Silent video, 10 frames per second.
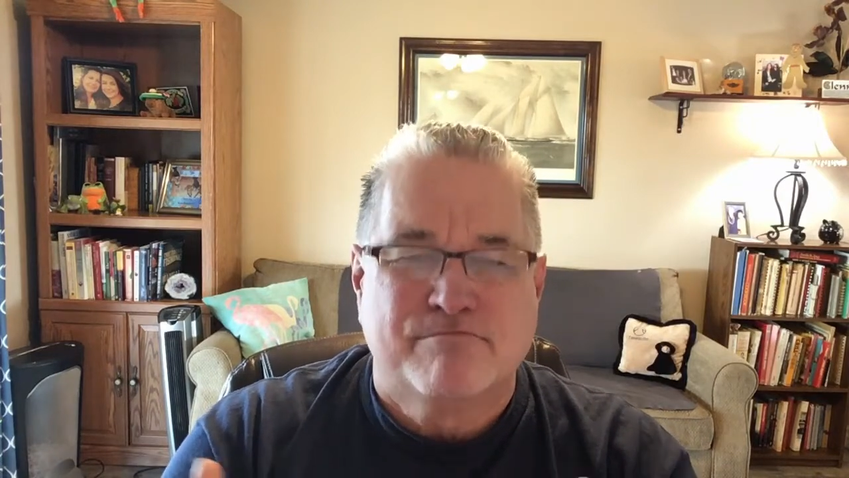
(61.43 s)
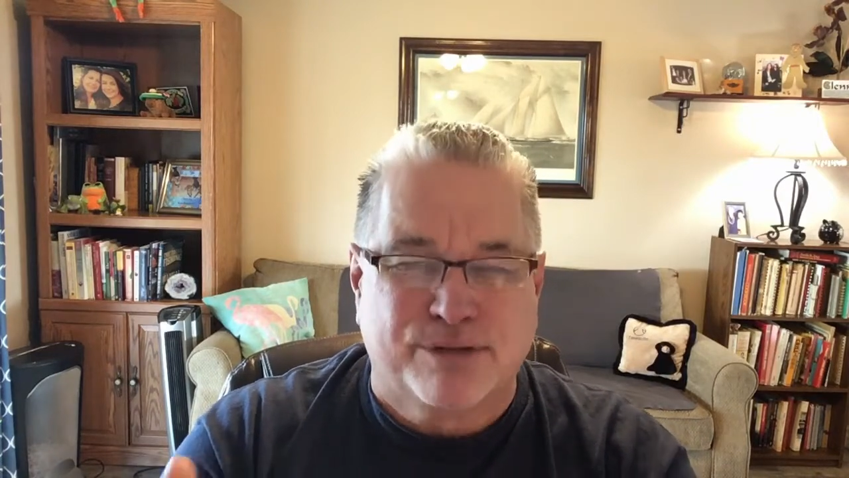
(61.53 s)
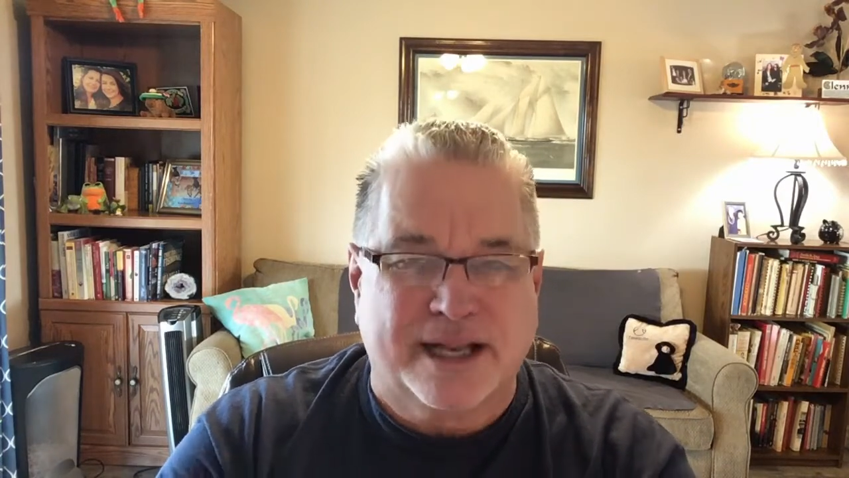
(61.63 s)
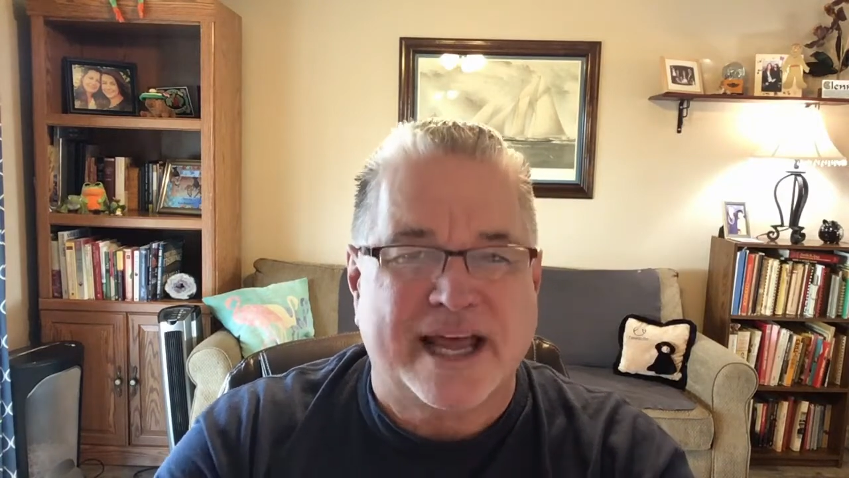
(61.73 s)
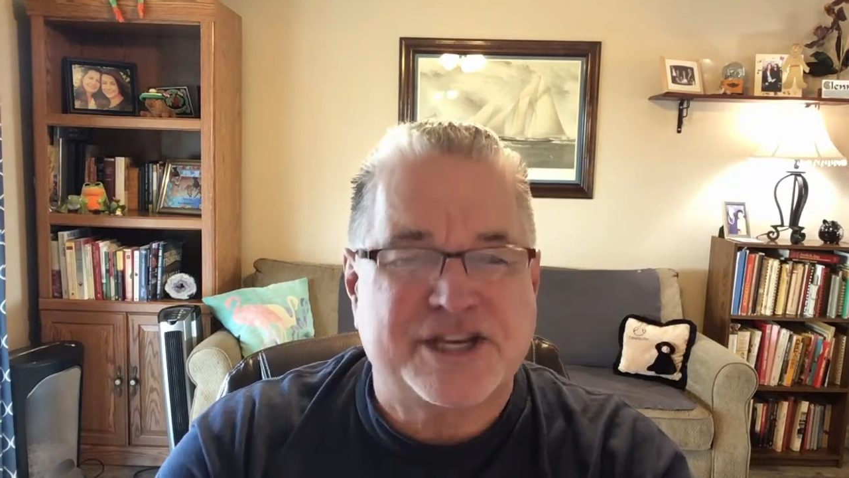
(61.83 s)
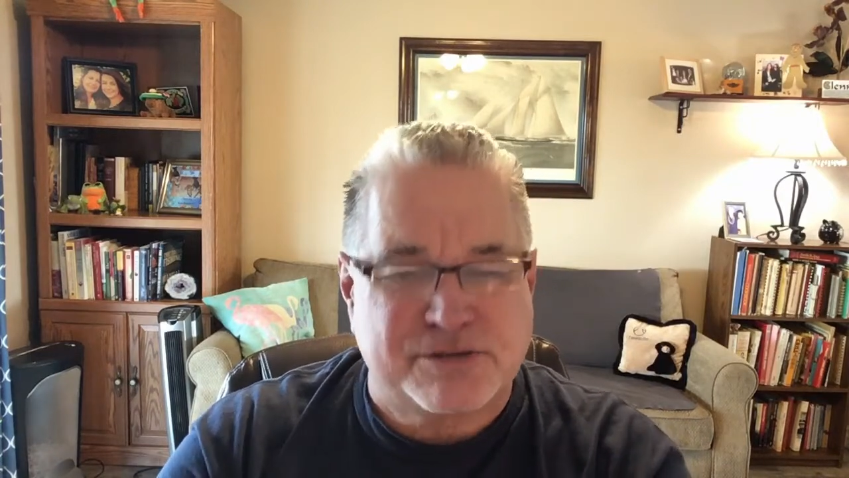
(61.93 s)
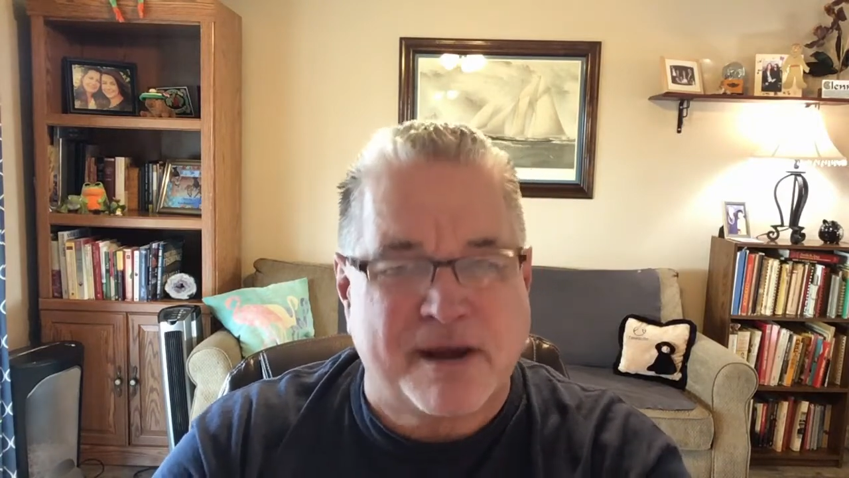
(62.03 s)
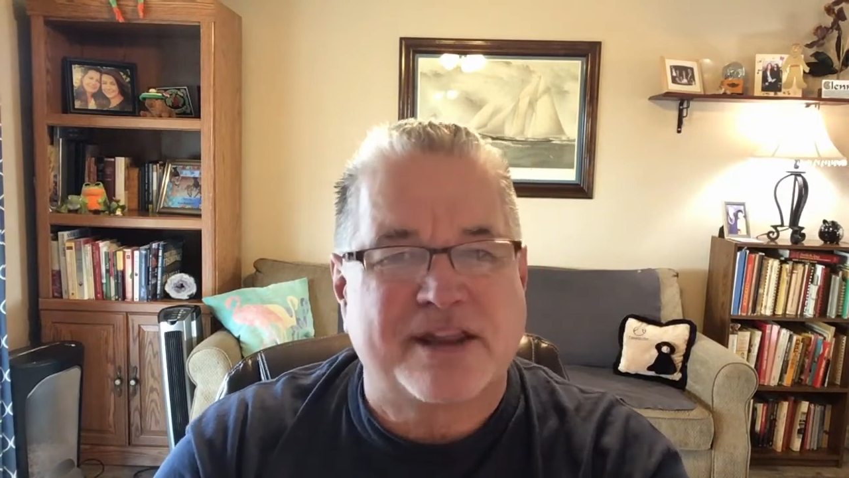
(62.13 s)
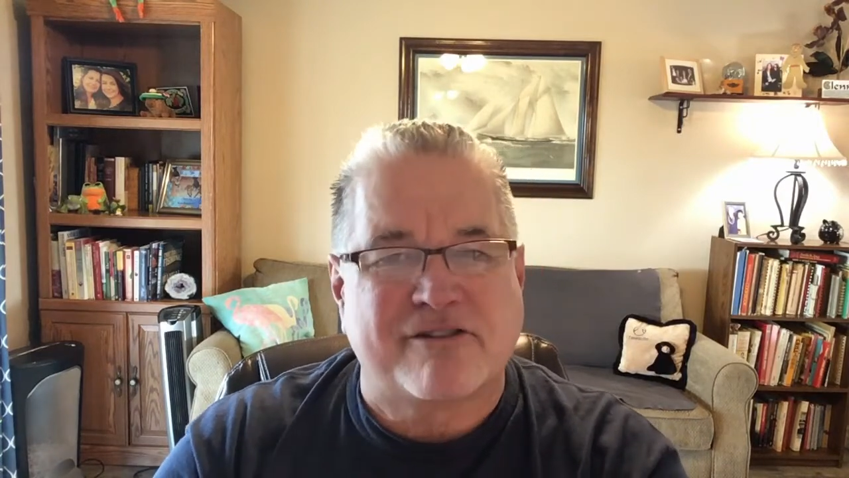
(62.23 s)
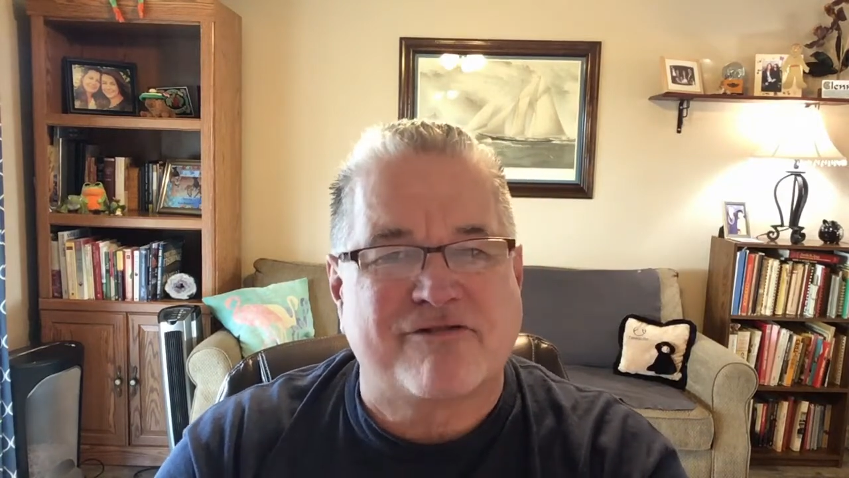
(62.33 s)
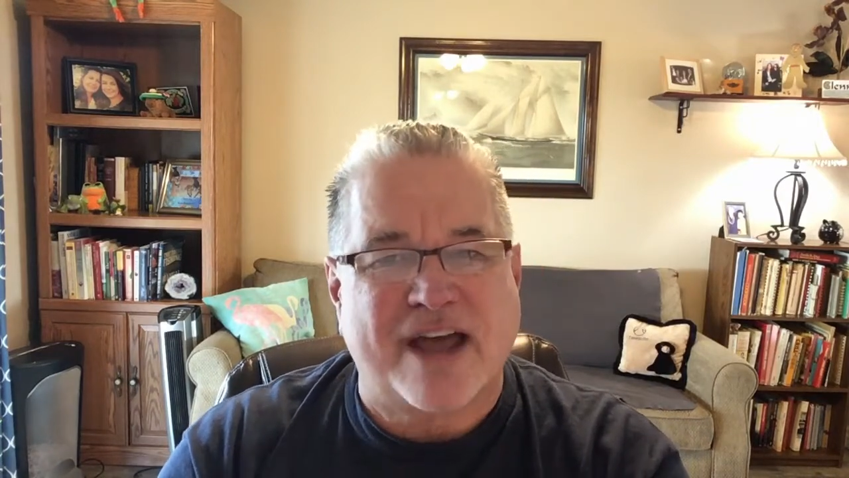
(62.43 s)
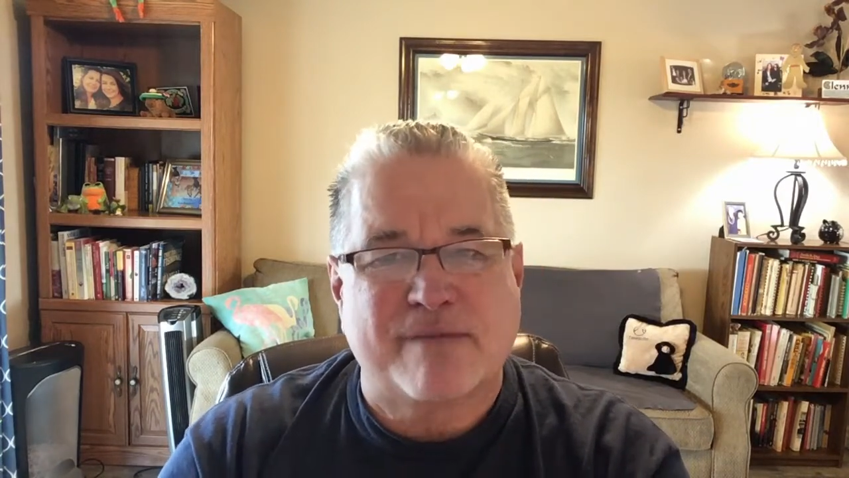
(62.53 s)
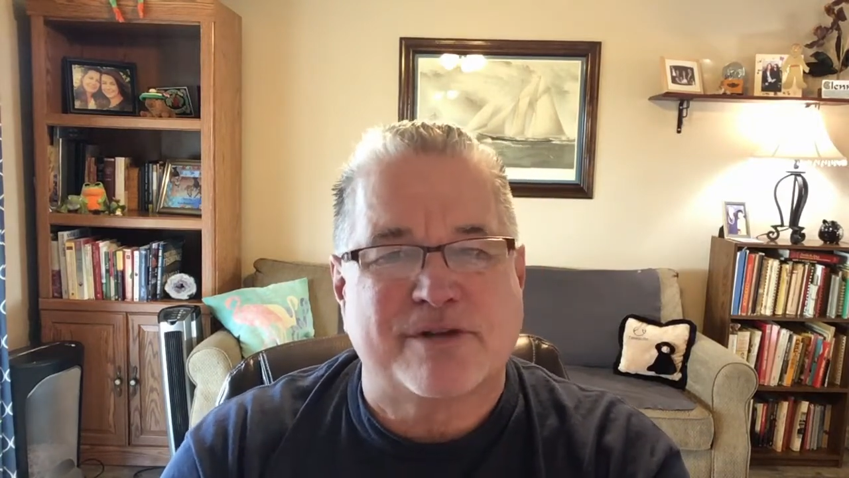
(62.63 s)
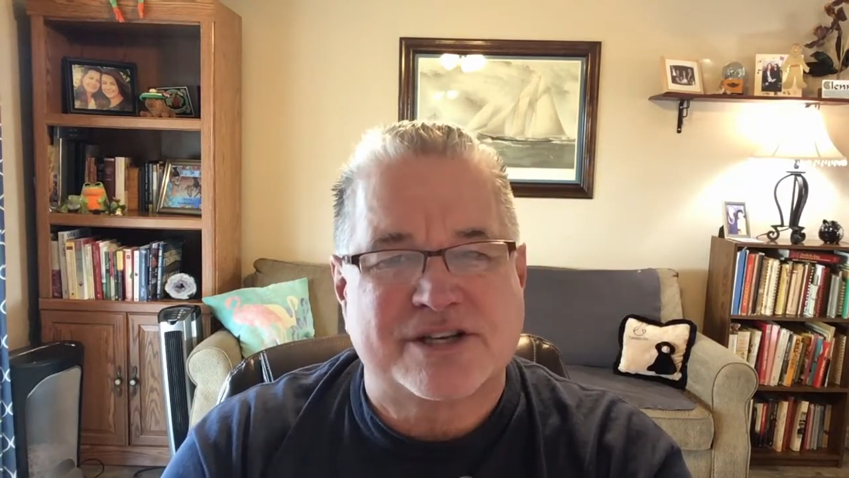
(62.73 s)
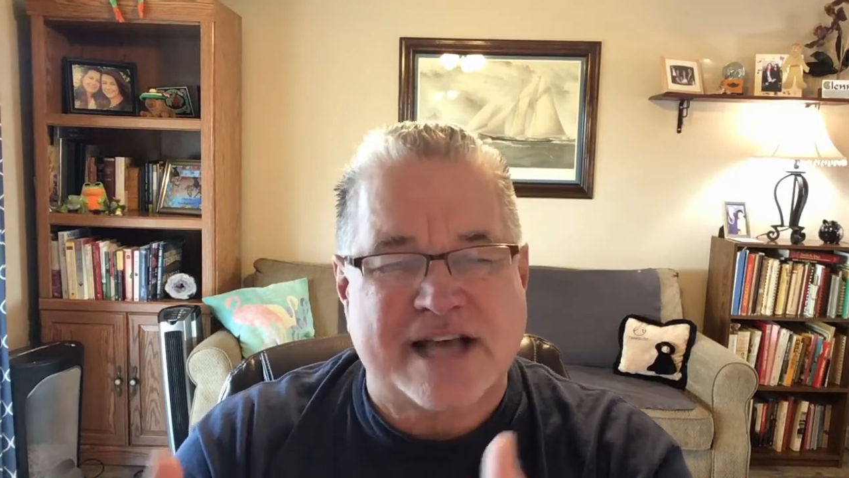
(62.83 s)
placed by their
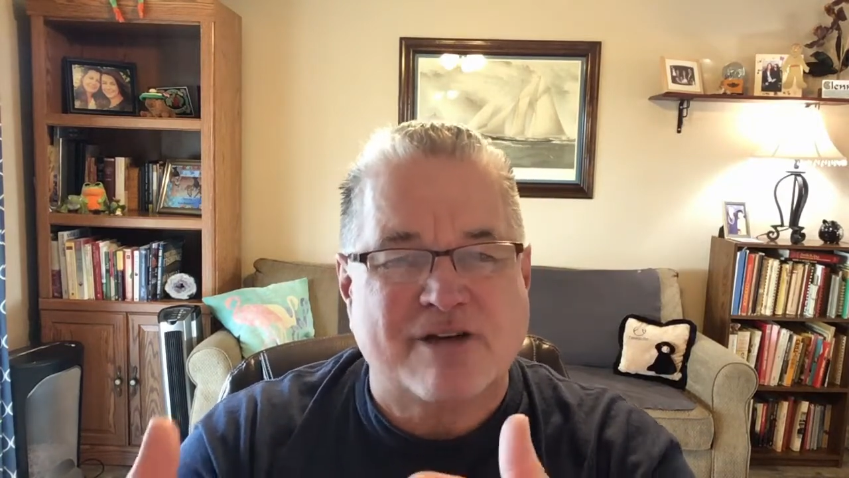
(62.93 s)
families